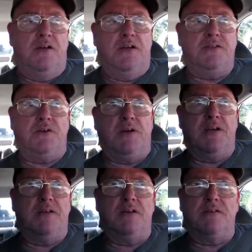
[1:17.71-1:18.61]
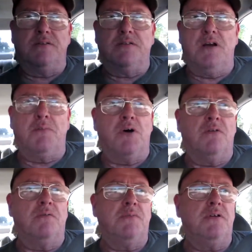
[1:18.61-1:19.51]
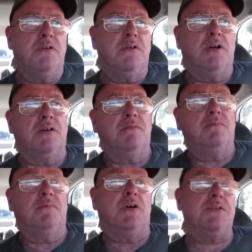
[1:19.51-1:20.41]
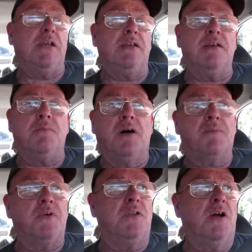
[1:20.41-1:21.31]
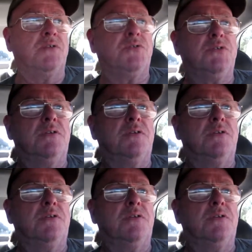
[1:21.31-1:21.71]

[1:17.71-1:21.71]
and so I had to come home. Also had to get mom her lunch.